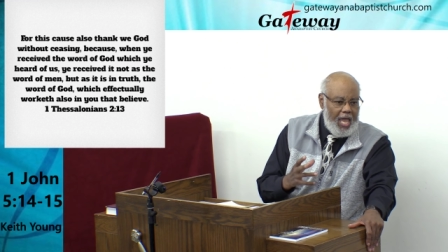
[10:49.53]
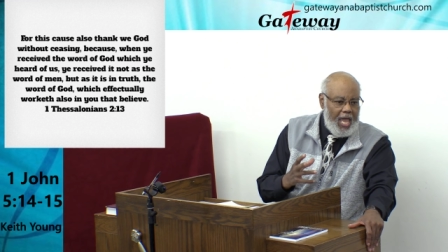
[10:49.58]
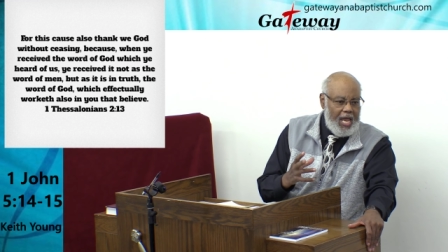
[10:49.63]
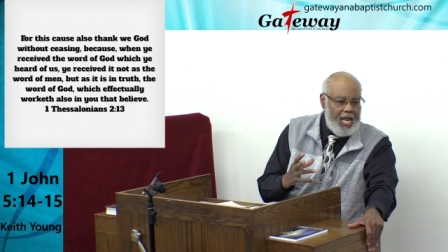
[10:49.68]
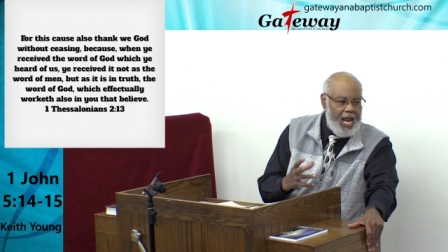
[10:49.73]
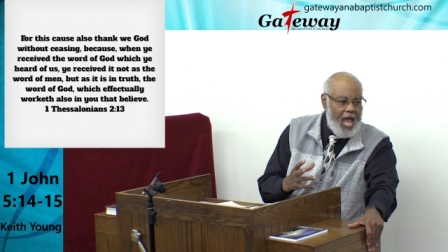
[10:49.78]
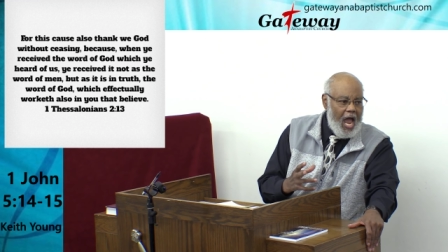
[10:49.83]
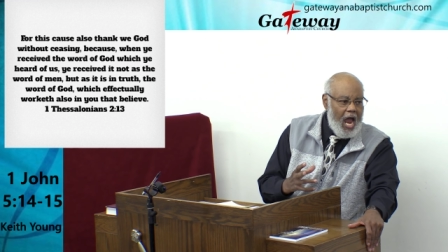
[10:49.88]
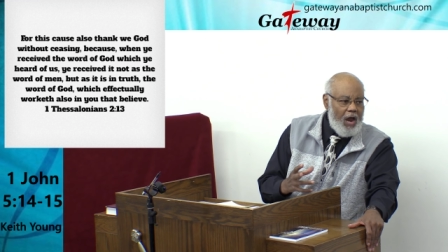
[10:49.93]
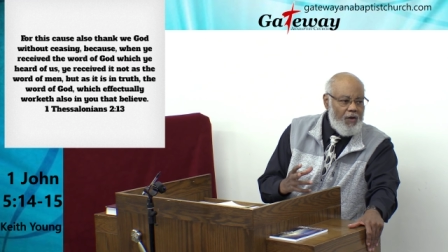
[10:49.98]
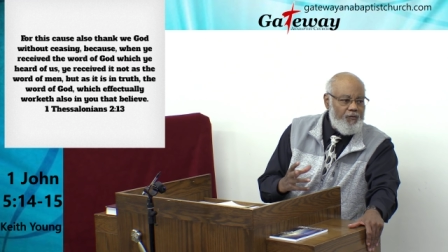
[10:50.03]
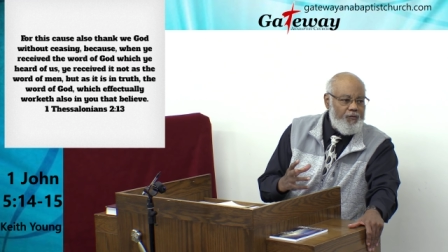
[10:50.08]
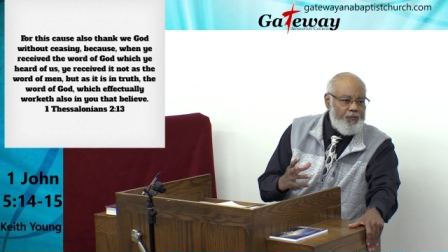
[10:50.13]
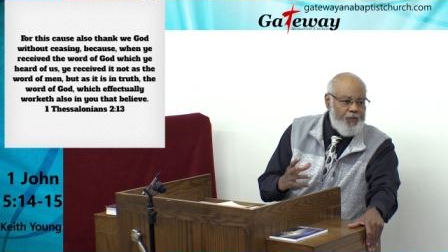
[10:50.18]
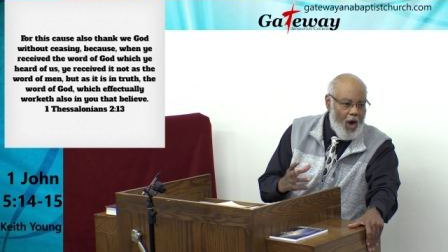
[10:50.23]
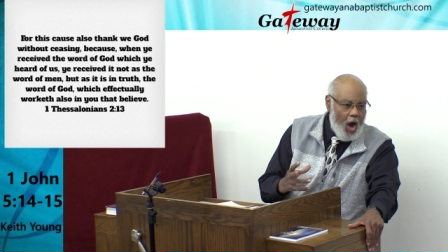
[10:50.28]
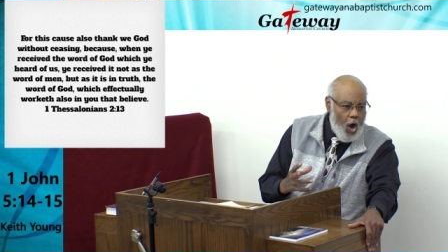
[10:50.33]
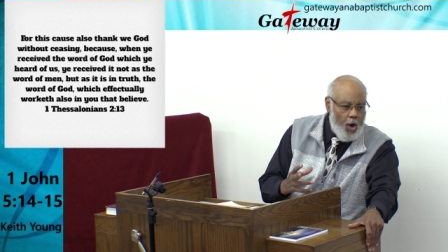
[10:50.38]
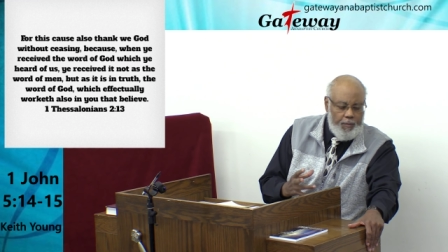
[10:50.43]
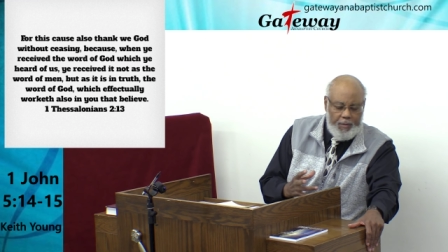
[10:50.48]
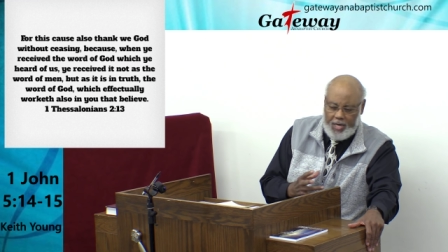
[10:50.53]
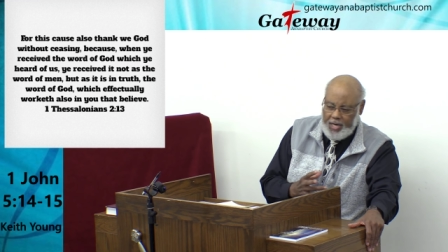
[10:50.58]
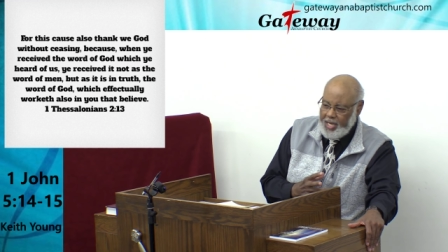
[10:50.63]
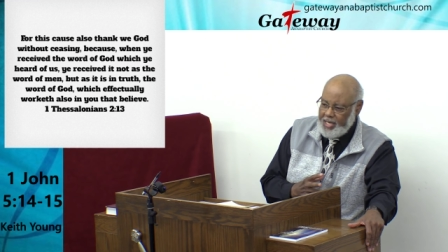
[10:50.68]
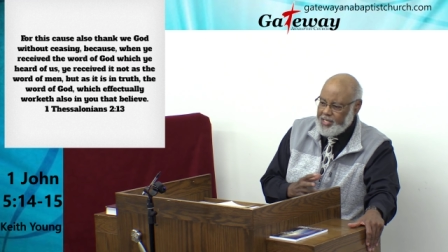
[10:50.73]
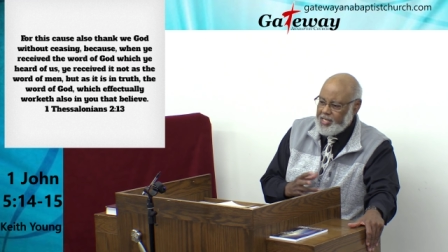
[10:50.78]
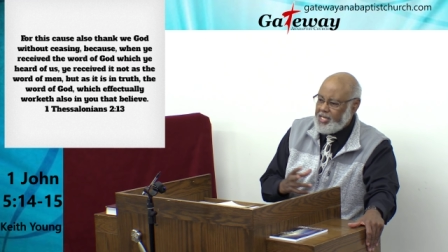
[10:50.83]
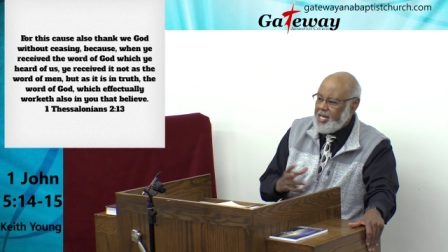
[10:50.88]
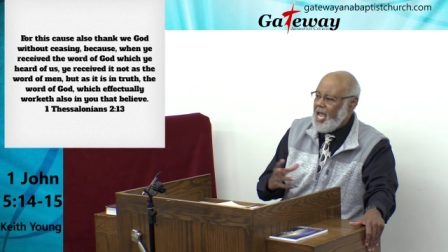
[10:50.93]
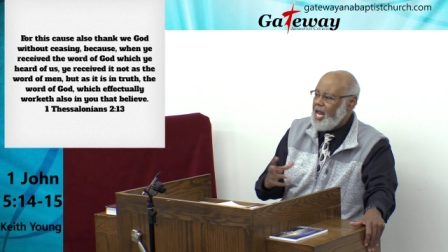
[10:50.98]
in our
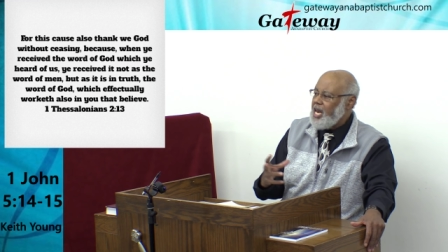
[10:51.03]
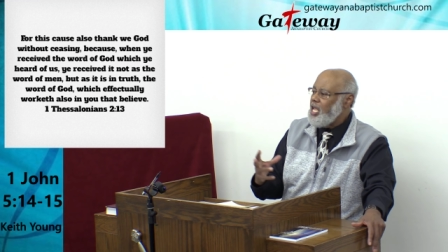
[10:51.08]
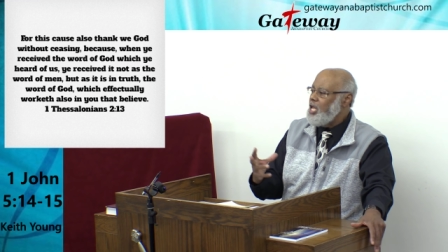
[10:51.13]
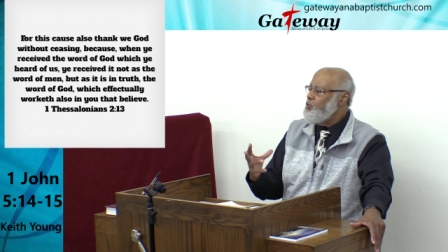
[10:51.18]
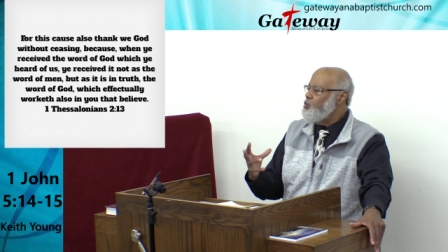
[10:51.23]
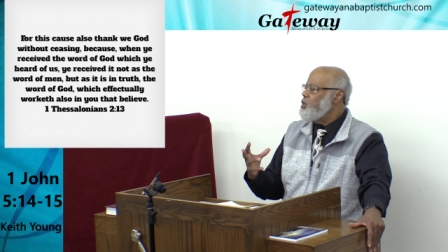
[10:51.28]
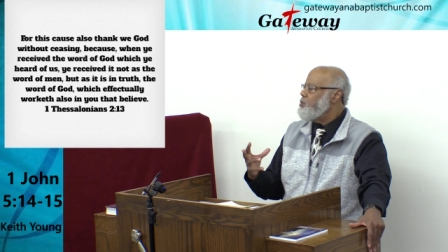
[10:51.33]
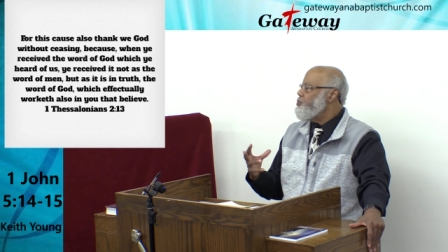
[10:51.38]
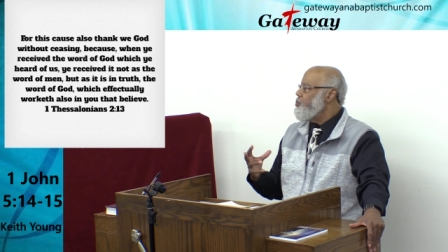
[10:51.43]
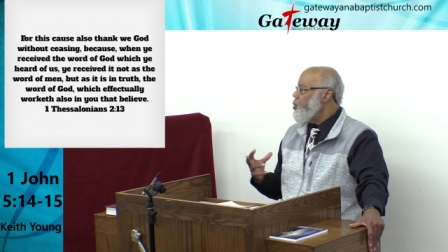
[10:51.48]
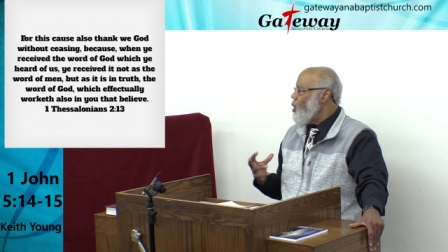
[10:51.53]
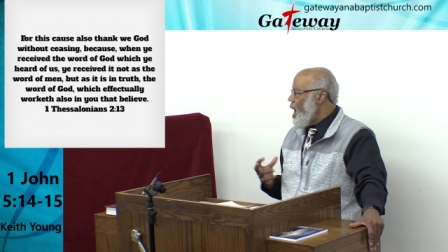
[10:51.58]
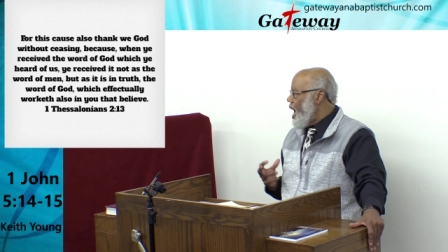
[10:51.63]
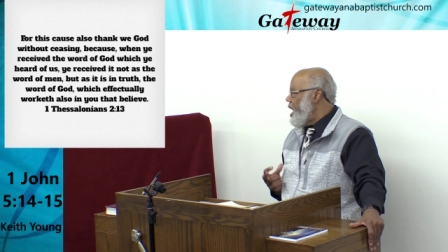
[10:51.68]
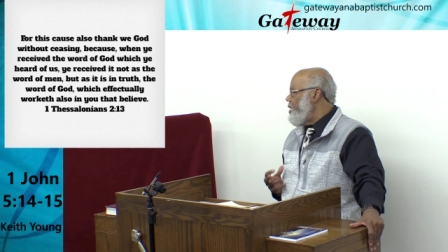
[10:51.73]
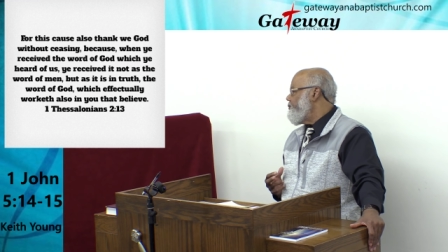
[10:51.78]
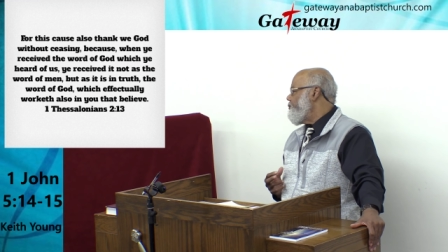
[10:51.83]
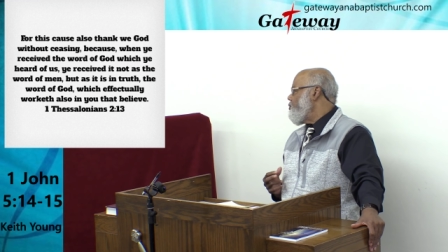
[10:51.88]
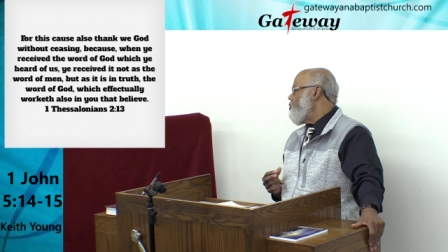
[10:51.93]
infirmities and that he would pray